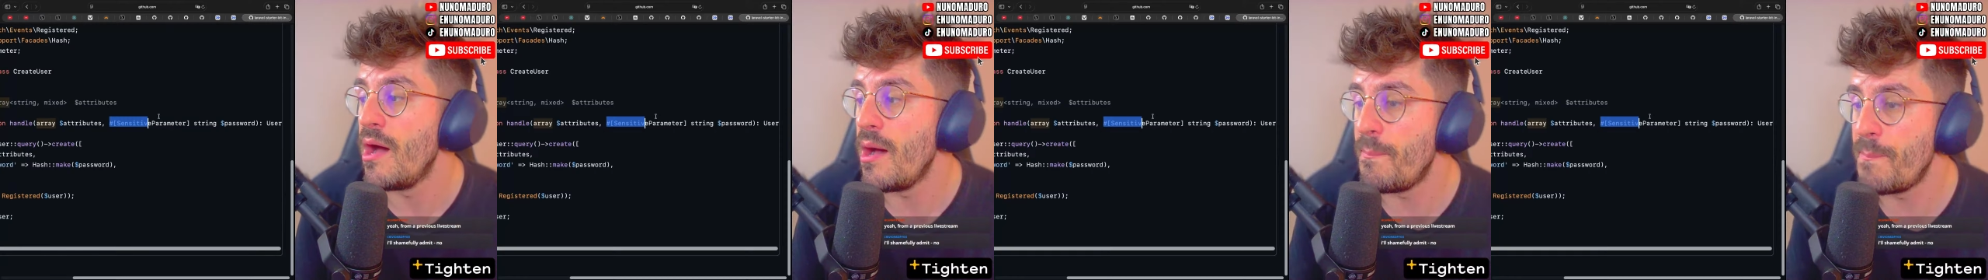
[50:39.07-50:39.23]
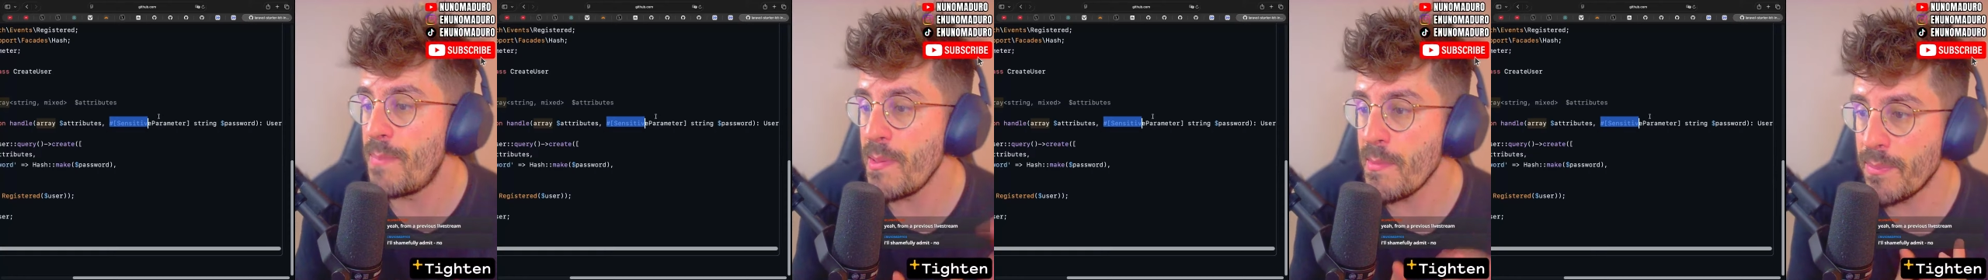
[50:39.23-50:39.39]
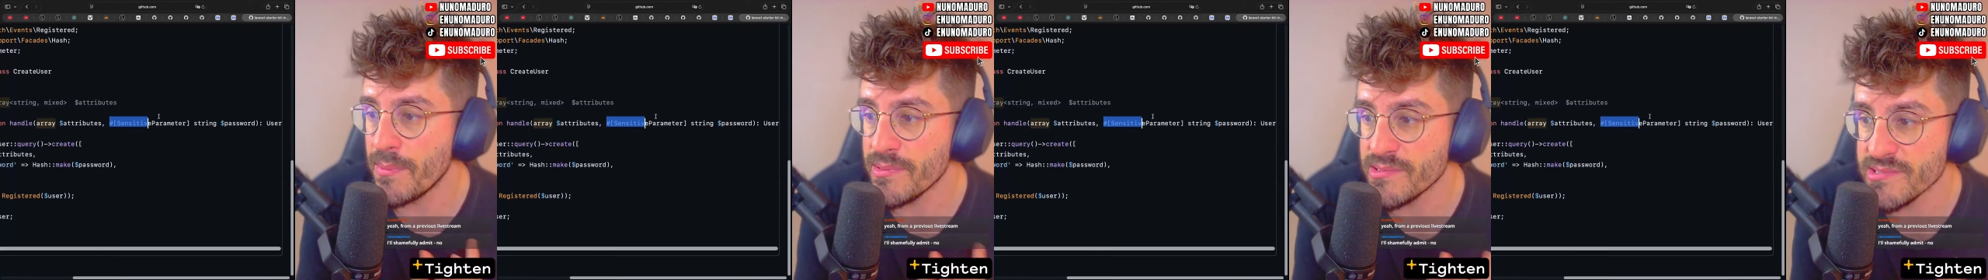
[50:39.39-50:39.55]

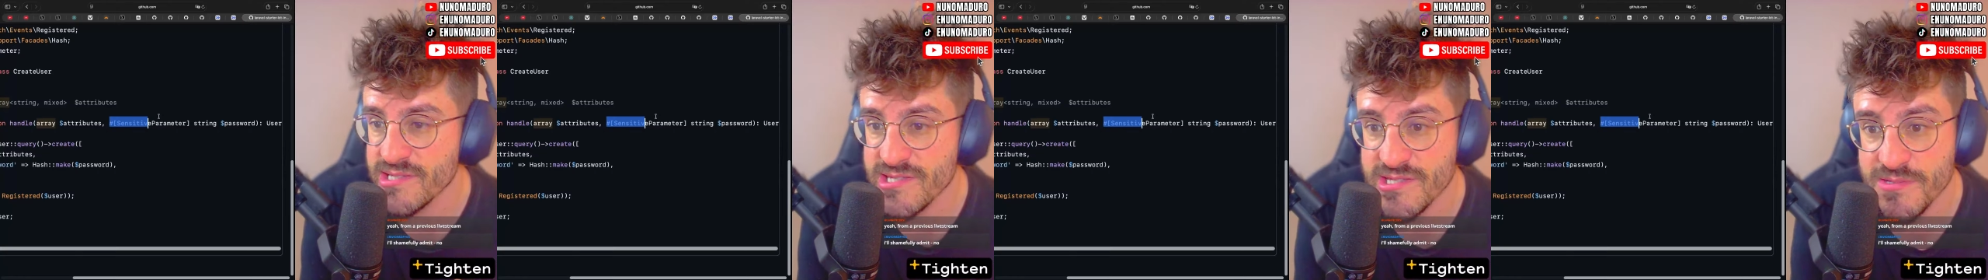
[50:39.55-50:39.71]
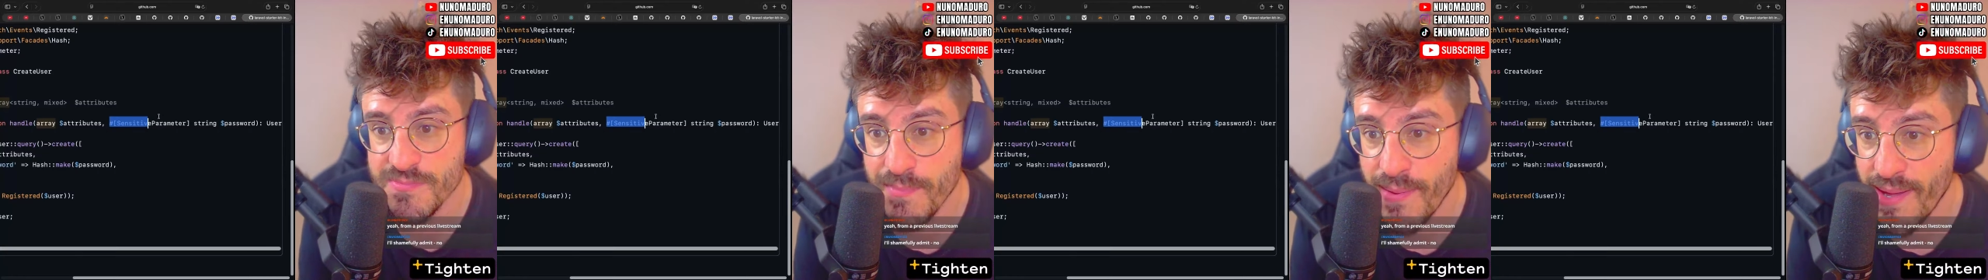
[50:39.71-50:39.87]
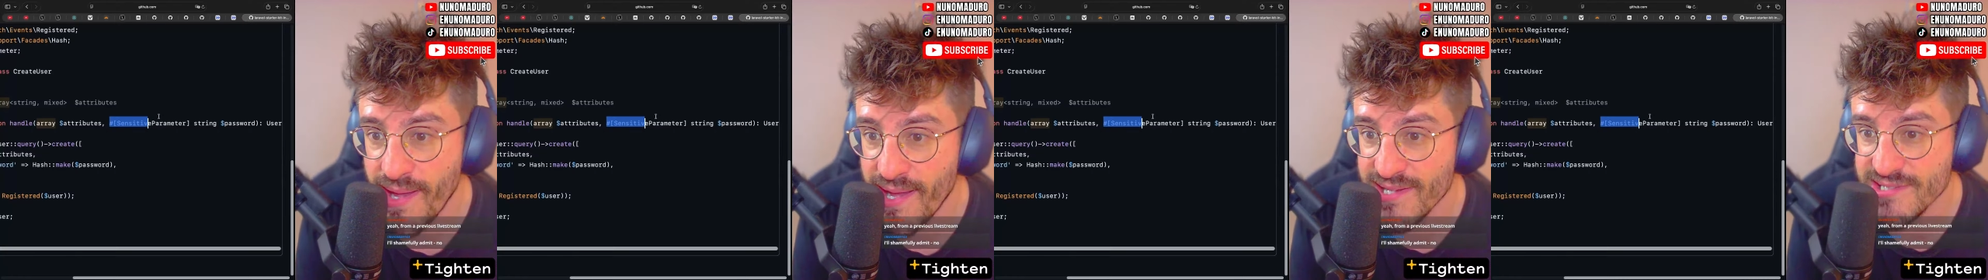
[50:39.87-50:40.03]
people's
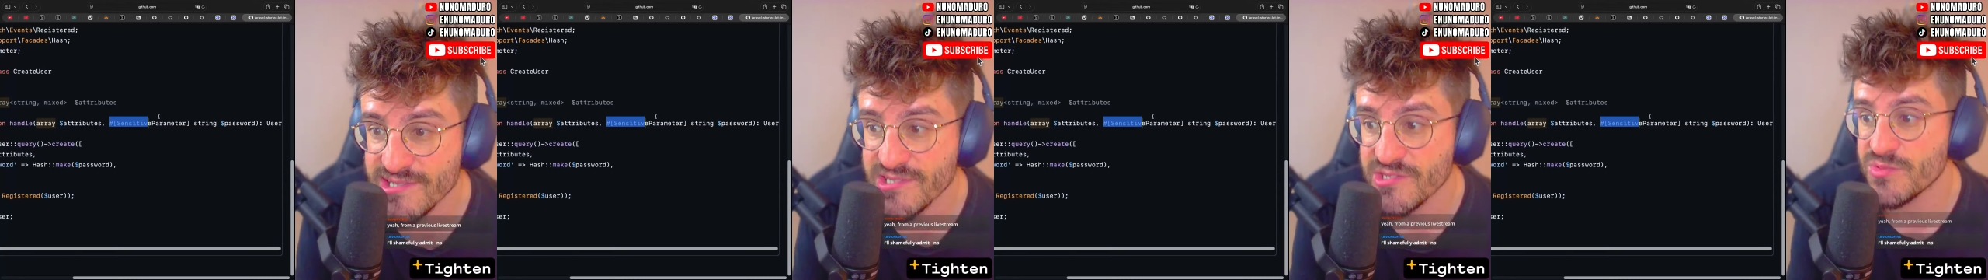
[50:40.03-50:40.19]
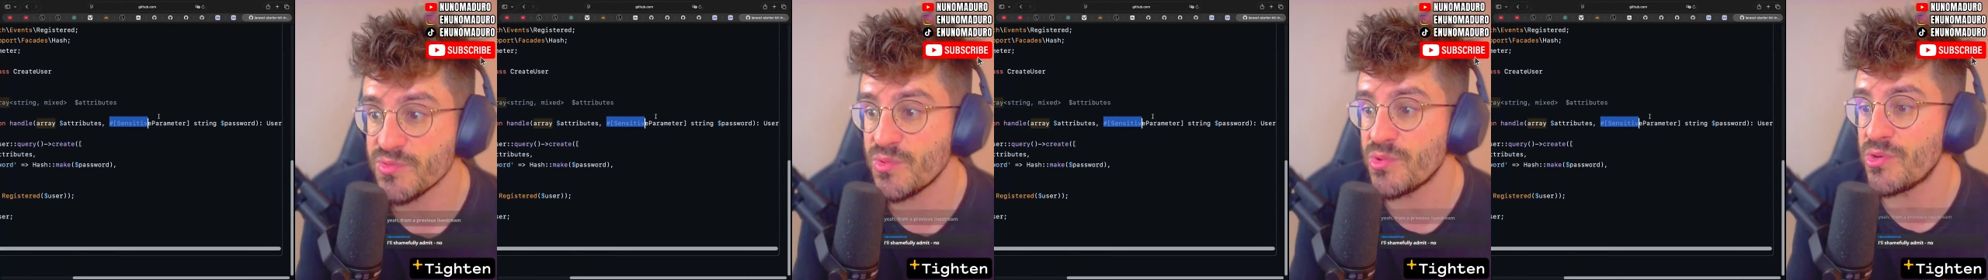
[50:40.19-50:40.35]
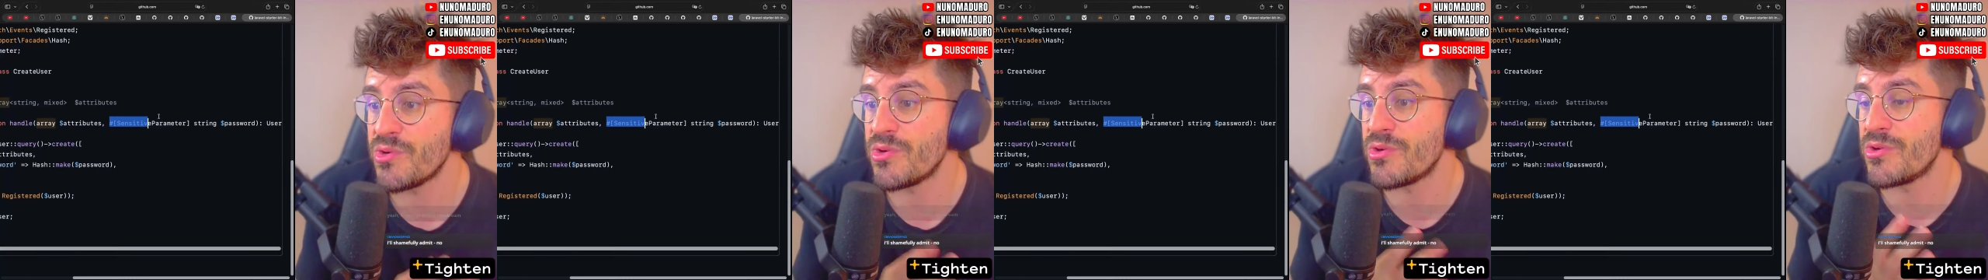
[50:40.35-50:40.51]

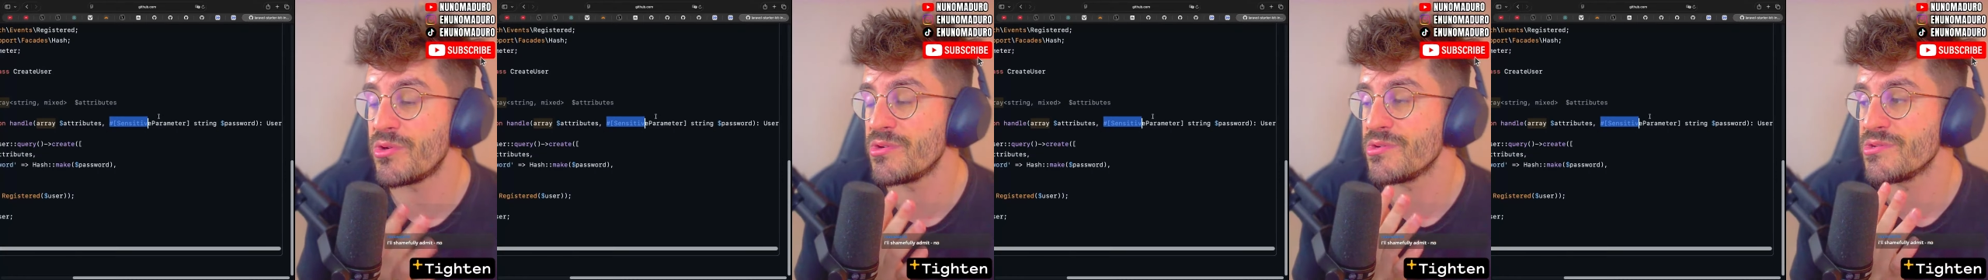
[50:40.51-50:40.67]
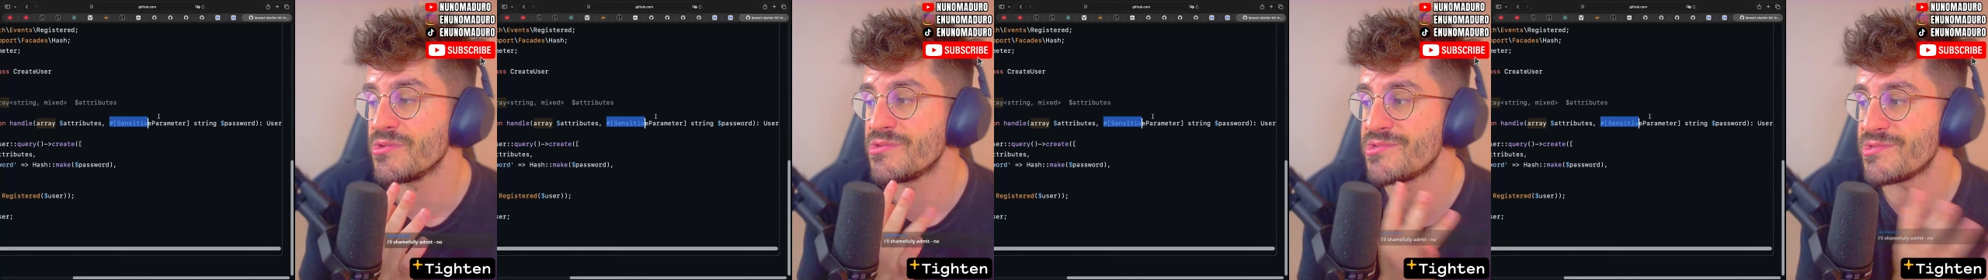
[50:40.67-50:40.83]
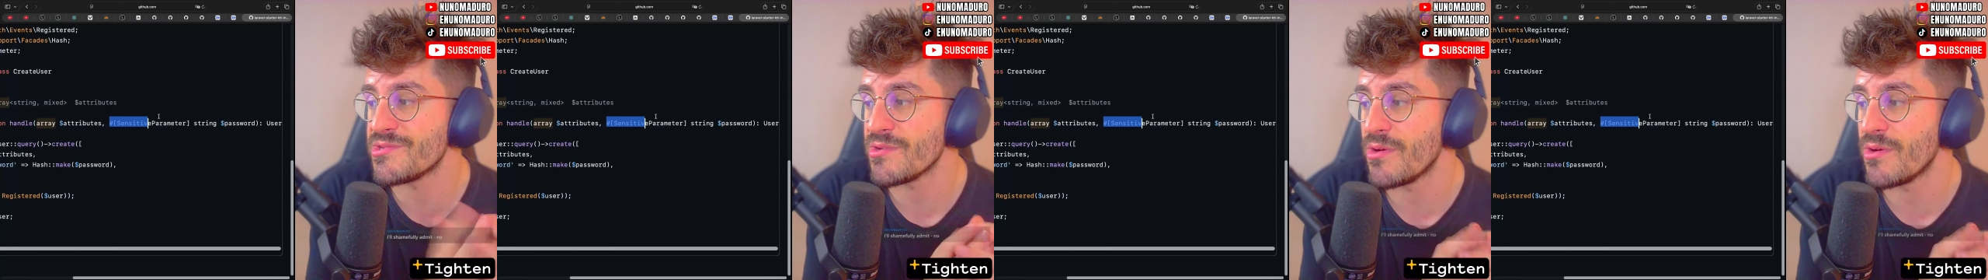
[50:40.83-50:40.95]
passwords,